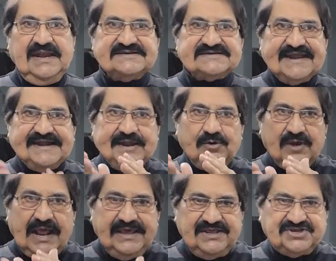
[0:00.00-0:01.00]
Let's
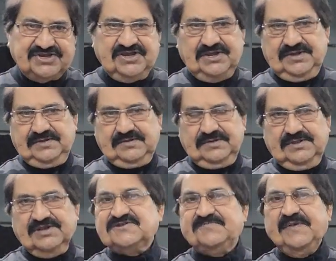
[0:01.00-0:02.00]
categorize
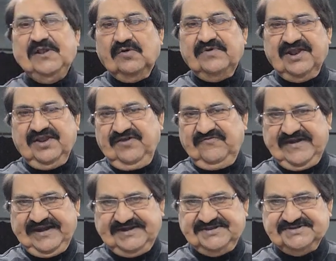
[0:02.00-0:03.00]
the spillover
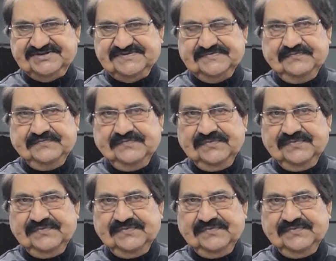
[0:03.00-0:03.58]
effects.